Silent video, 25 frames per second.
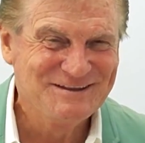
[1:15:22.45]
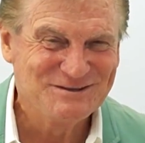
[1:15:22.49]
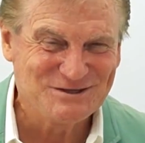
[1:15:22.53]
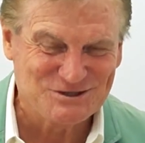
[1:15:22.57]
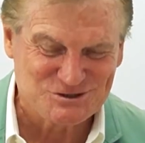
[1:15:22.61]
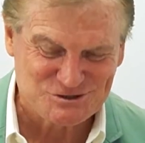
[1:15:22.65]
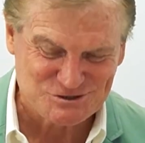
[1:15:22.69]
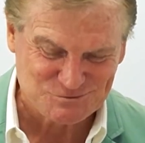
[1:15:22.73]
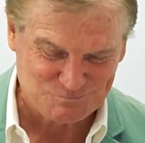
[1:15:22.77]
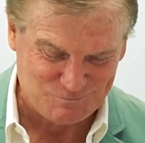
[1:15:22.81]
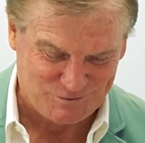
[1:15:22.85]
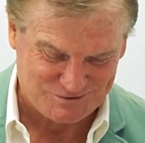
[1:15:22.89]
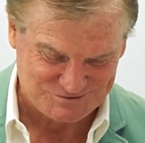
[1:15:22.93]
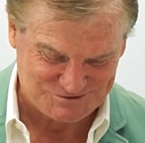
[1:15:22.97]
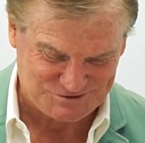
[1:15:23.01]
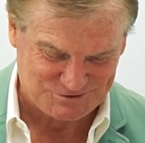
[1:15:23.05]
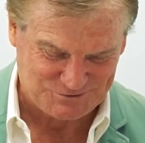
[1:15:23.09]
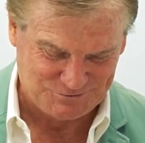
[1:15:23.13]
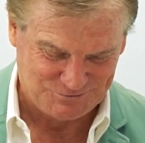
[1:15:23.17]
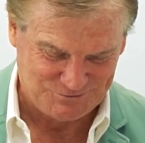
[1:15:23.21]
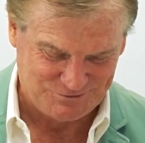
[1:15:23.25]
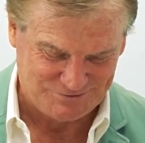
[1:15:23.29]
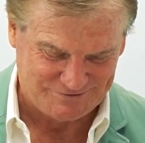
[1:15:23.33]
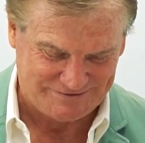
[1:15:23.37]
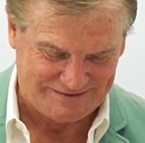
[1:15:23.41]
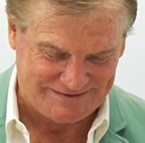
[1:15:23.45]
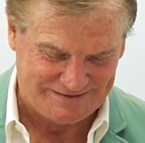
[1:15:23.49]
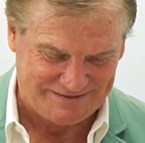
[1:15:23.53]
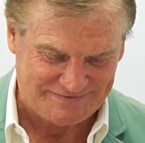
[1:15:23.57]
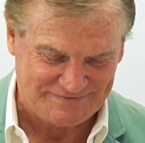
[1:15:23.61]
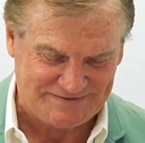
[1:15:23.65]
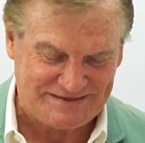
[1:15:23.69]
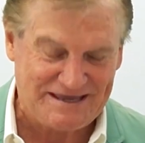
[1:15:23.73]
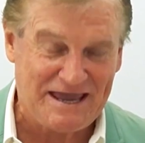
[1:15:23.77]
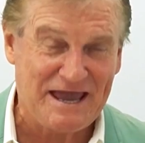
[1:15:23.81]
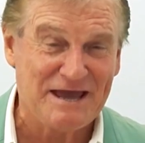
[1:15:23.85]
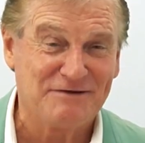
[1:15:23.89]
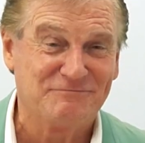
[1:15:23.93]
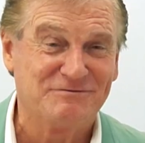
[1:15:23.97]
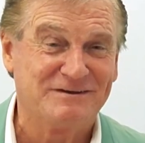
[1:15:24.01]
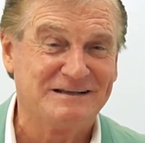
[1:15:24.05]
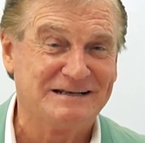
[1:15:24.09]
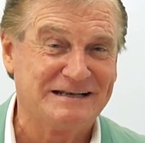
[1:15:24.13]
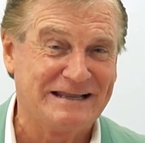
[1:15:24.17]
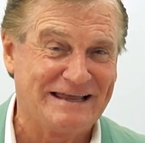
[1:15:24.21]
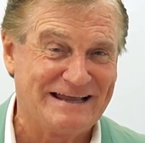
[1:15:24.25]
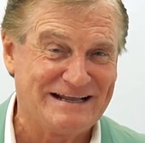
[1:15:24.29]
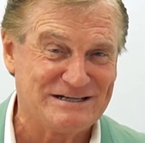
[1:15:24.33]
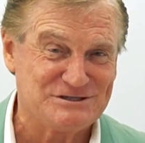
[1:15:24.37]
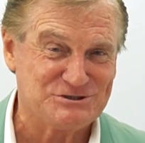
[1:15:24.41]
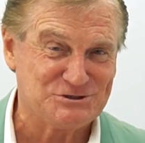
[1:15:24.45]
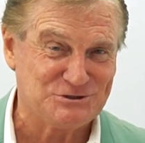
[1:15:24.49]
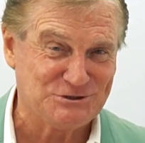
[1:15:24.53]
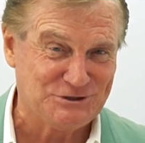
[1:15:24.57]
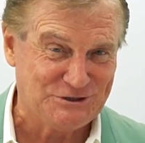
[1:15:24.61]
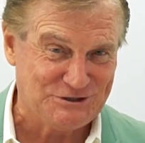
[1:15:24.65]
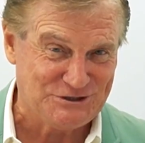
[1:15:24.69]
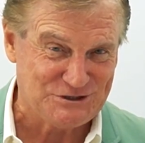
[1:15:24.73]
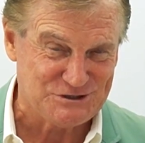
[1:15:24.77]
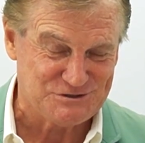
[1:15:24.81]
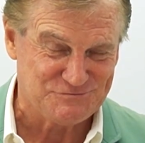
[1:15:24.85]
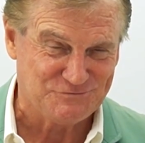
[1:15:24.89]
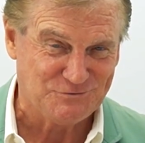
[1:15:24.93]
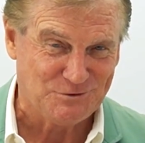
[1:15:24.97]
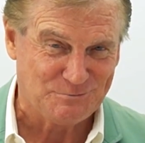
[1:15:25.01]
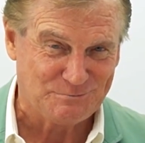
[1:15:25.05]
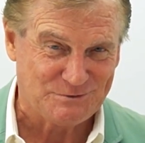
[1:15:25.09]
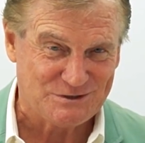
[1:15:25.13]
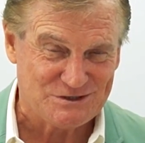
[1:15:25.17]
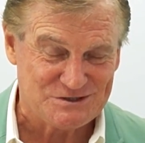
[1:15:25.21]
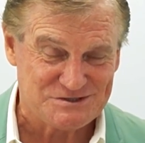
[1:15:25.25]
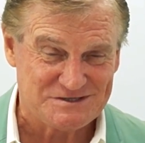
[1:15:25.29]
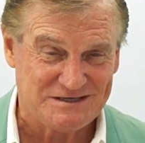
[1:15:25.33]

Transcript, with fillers: this is what's called uh, the avalanche leads formula.